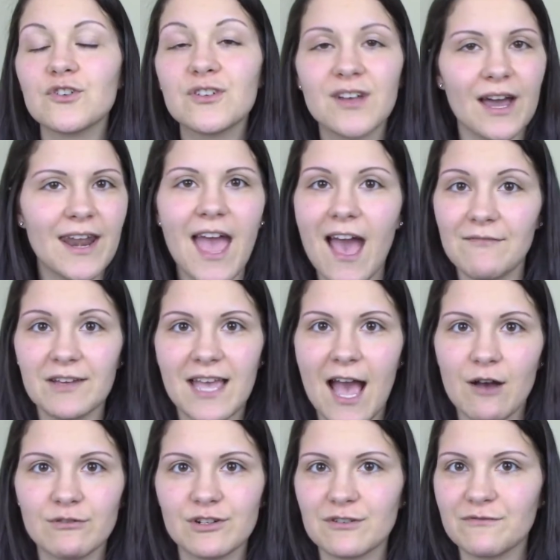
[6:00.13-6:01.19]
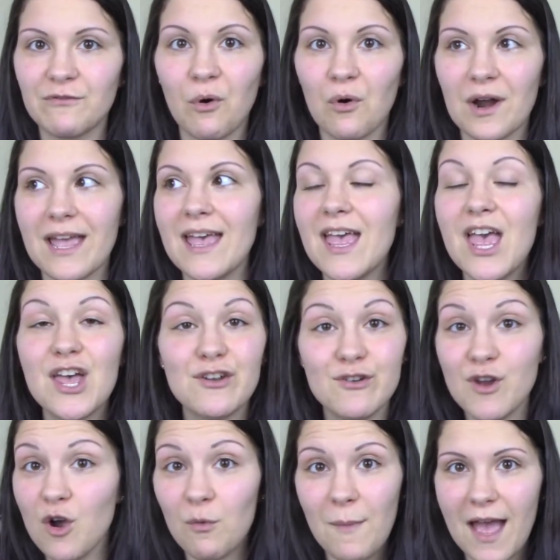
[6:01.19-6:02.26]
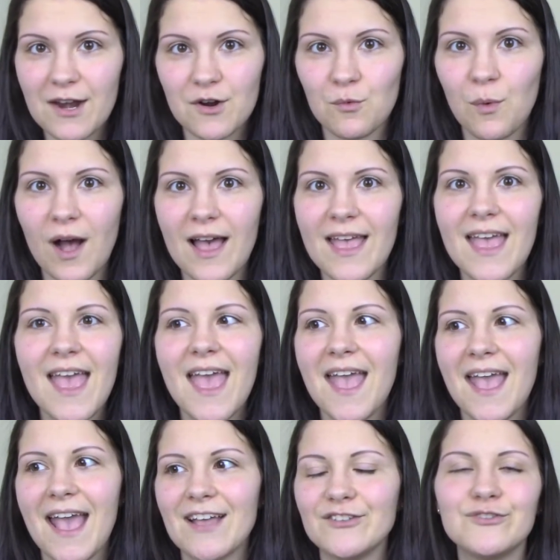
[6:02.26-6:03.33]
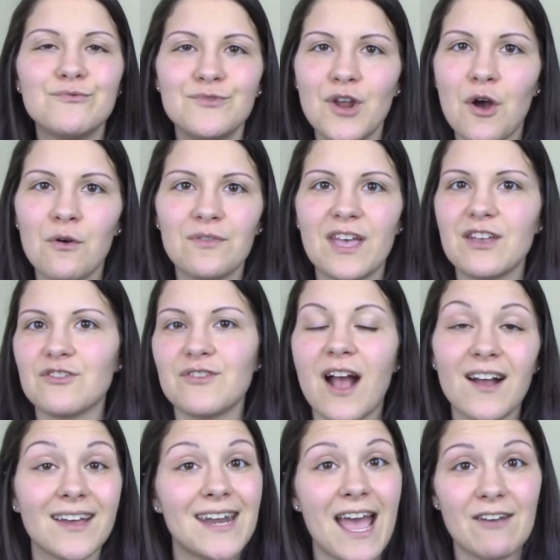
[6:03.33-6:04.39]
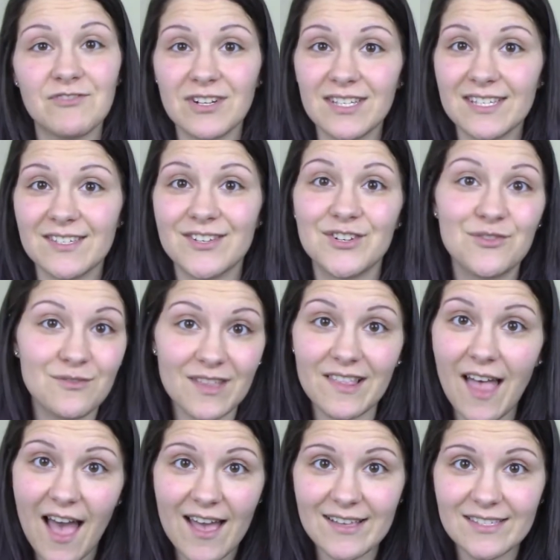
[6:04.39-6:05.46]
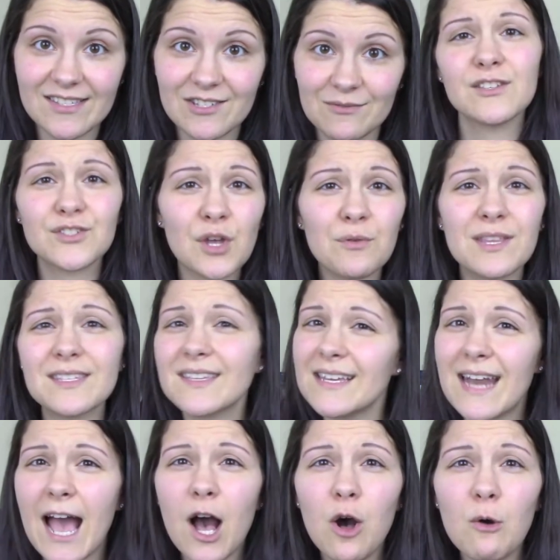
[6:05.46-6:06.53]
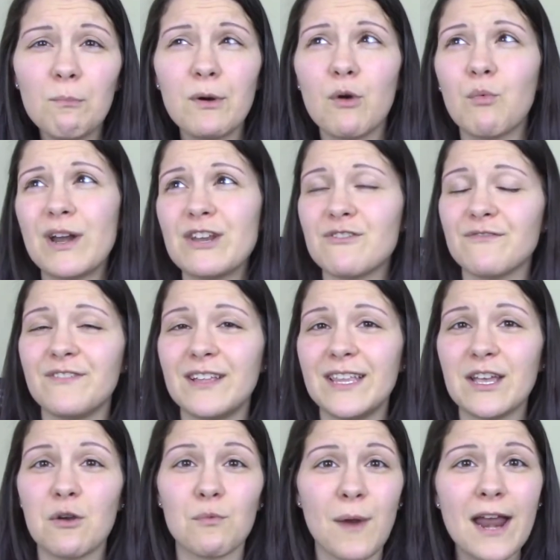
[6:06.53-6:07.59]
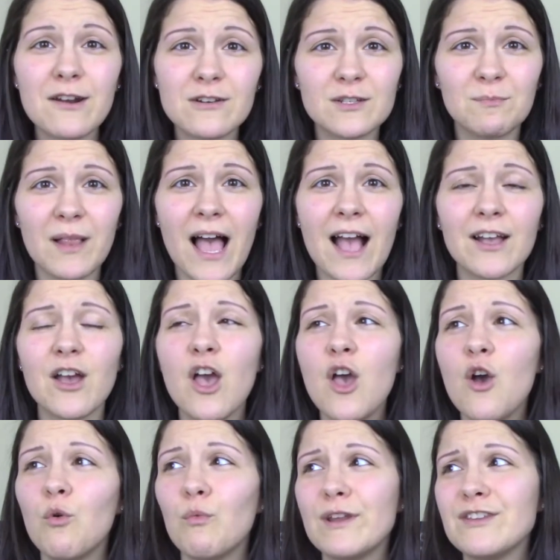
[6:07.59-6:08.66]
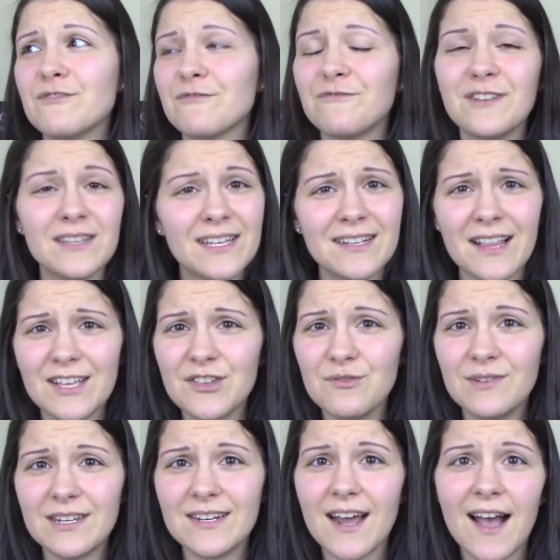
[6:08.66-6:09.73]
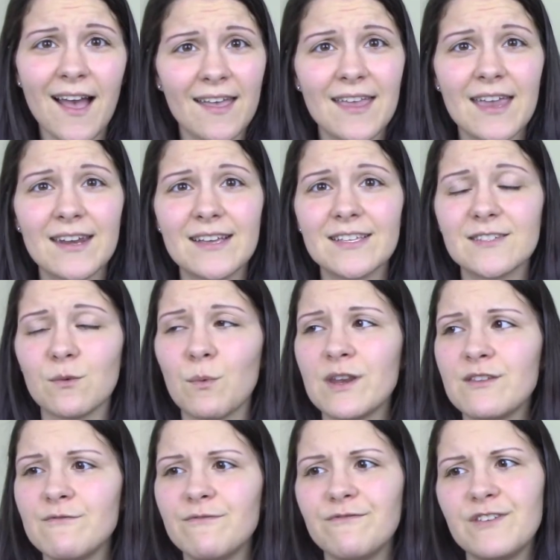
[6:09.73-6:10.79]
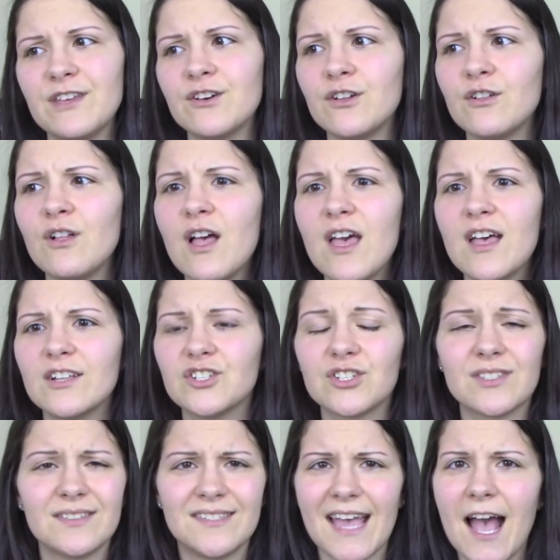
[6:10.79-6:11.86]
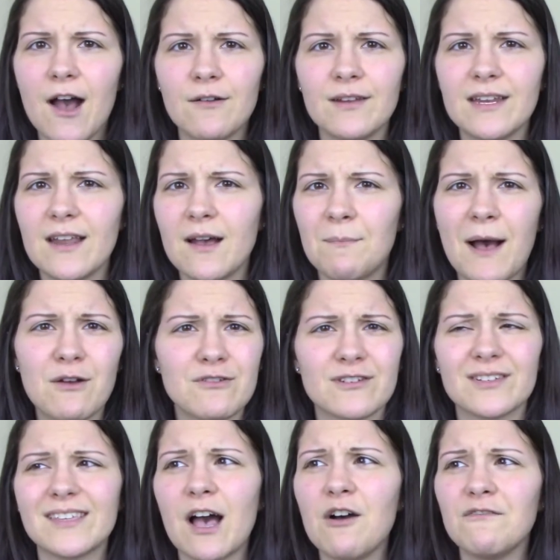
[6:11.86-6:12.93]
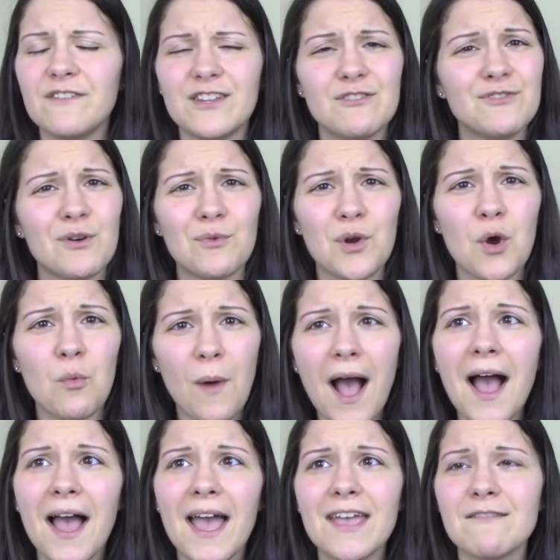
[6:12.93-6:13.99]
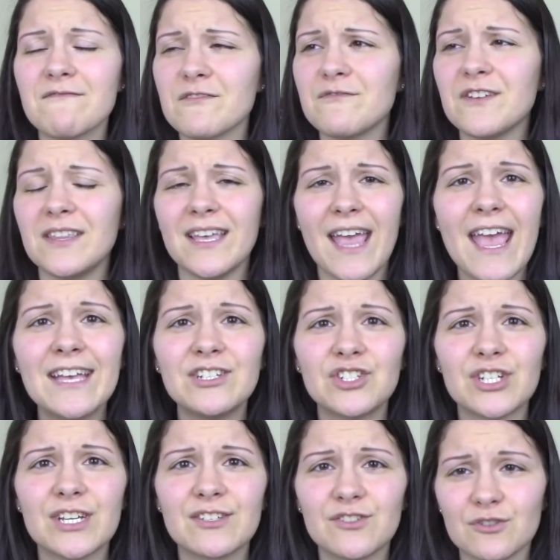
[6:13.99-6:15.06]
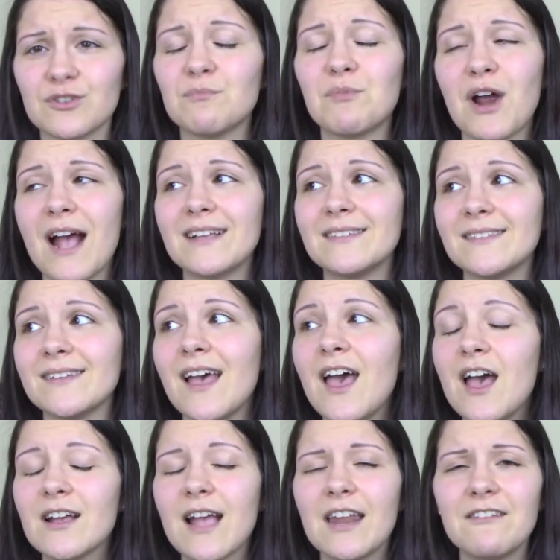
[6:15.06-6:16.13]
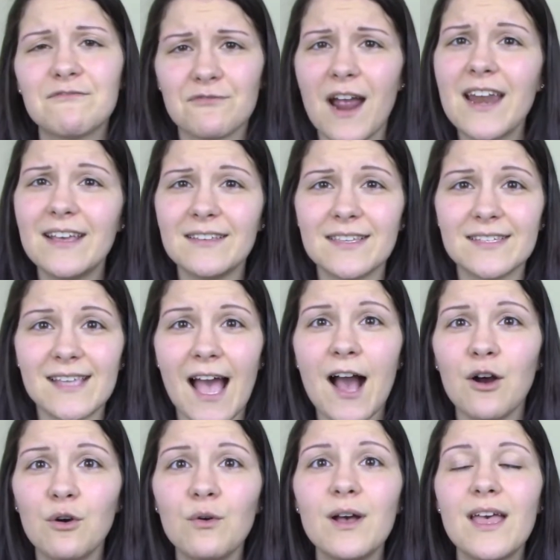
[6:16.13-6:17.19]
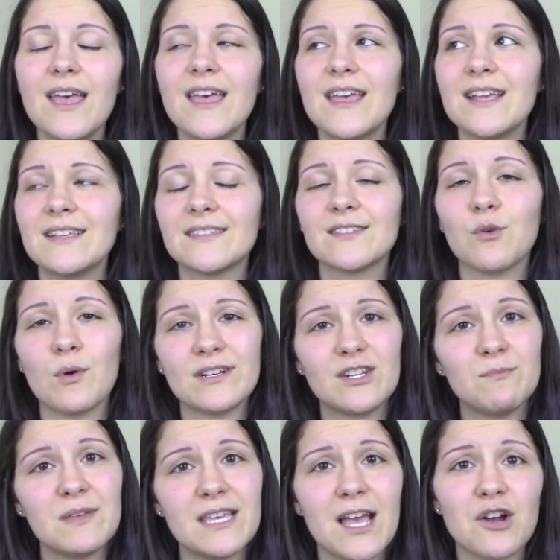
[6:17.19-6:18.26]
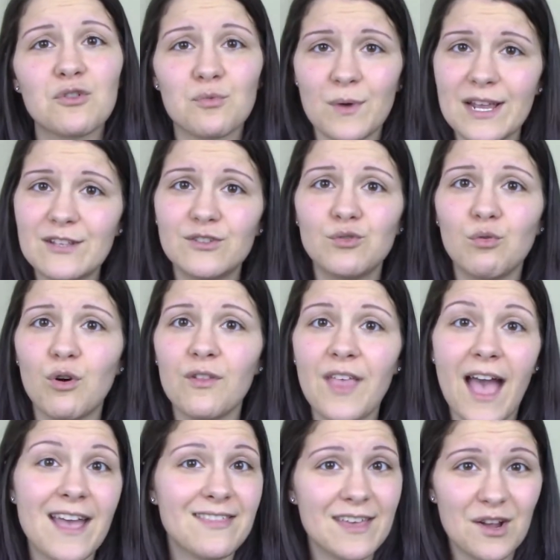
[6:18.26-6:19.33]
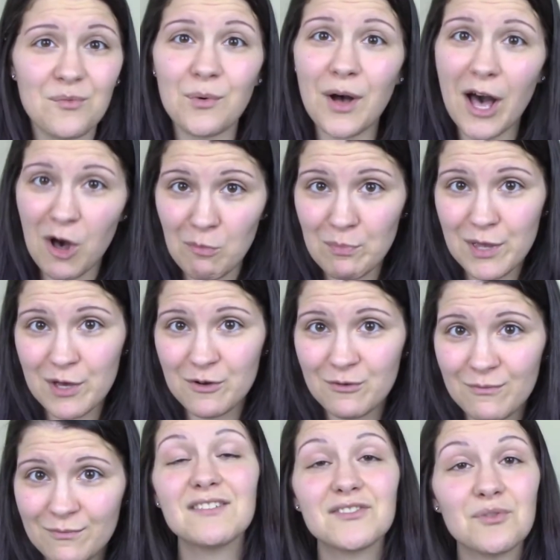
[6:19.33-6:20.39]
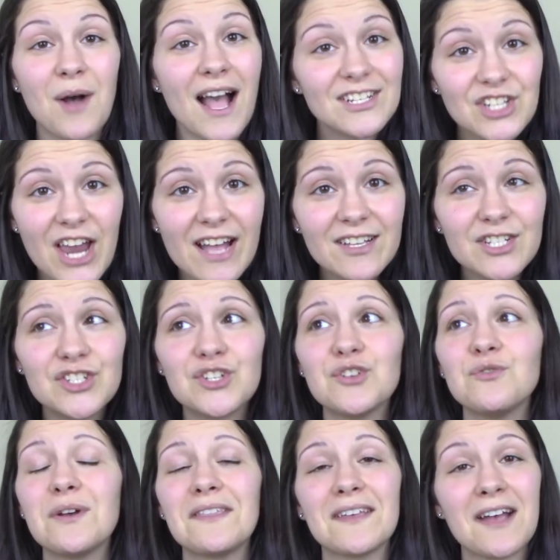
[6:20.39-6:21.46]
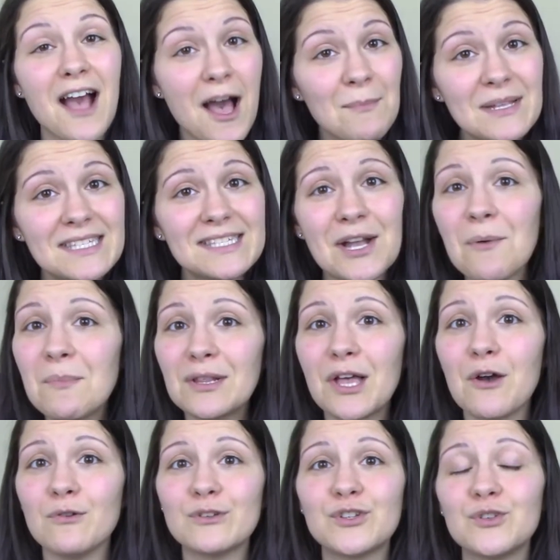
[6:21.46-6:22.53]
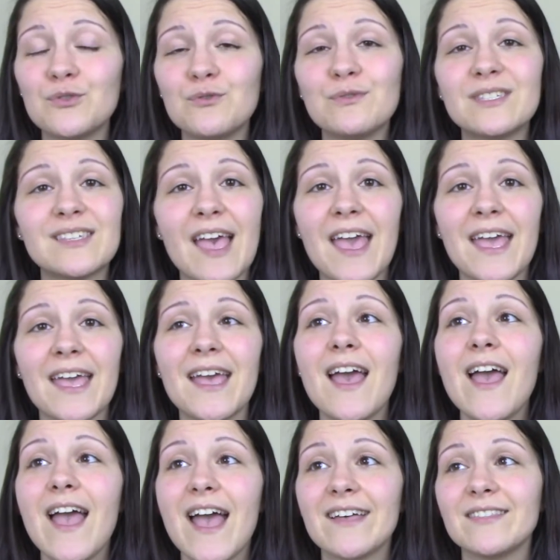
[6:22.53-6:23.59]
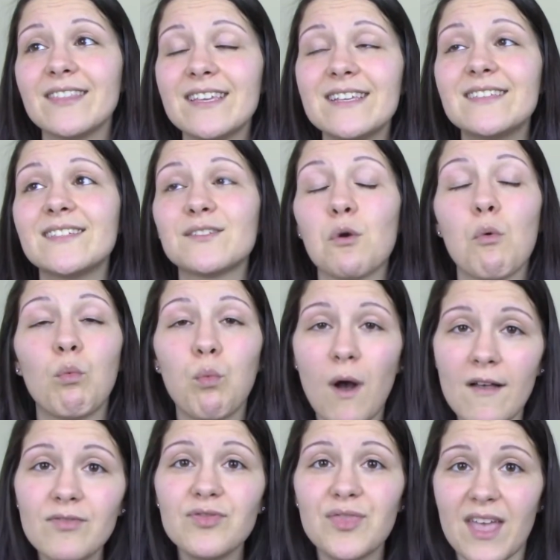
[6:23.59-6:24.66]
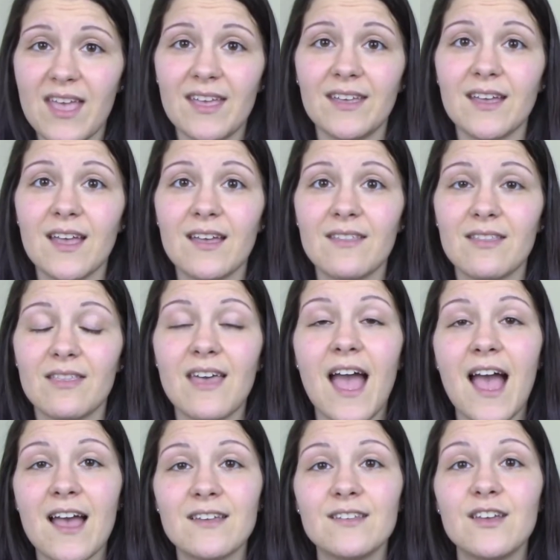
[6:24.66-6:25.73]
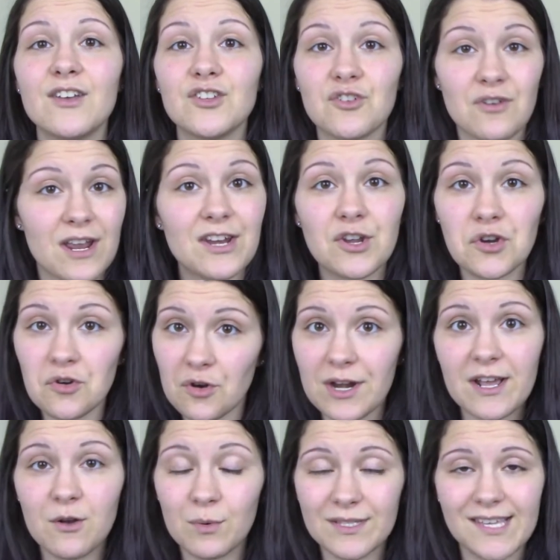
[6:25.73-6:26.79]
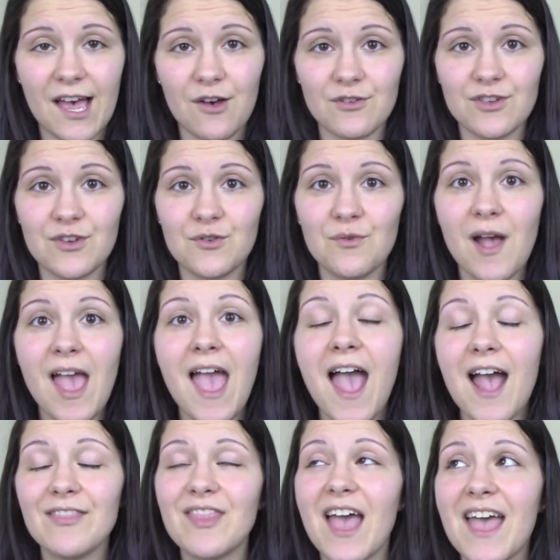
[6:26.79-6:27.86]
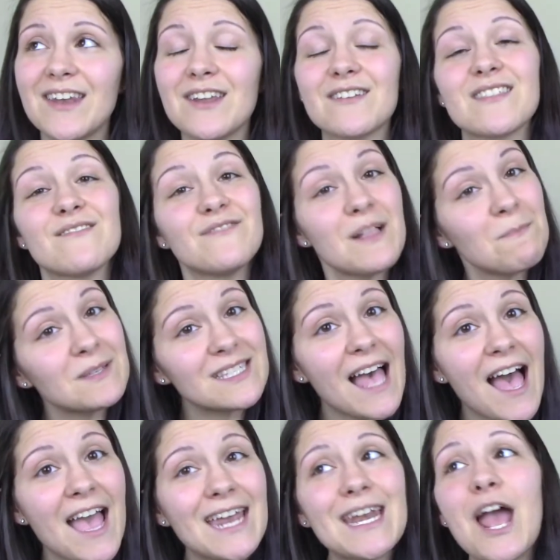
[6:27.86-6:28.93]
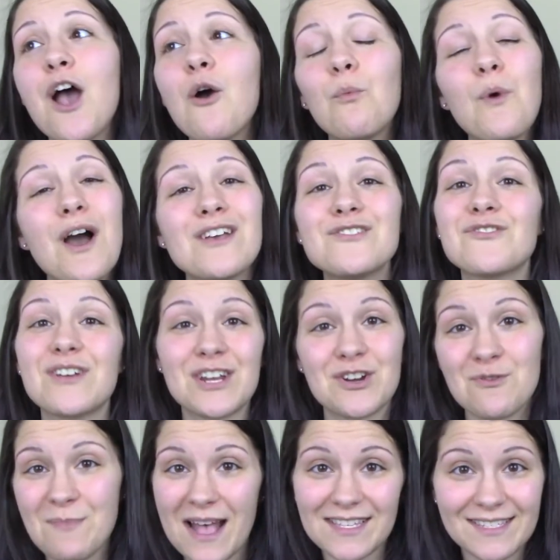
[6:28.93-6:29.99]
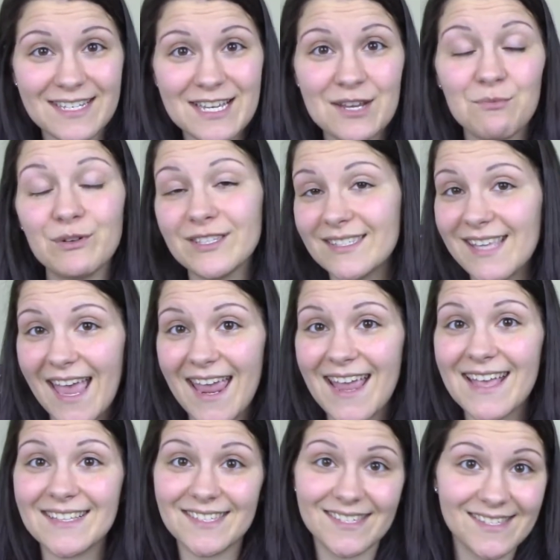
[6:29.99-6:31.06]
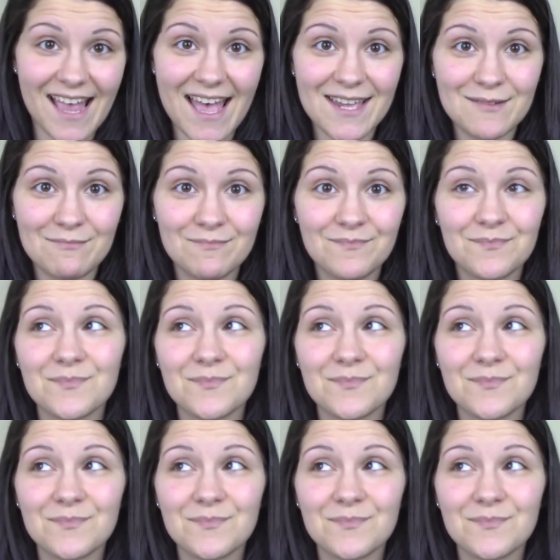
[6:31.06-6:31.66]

gonna have a counter for it no matter what. And you know that you're not gonna have to listen to the lies. So this can help when you're feeling writer's block, when you're feeling like you need a hiatus, when you feel just down about yourself and you don't know why, if you're feeling anxious or depressed. Kind of writing this out is going to be a great tool that I think will help you. So I challenge you in the comments down below to say at least one thing that your inner critic would tell you, and then the flip side, what your inner bestie would say instead.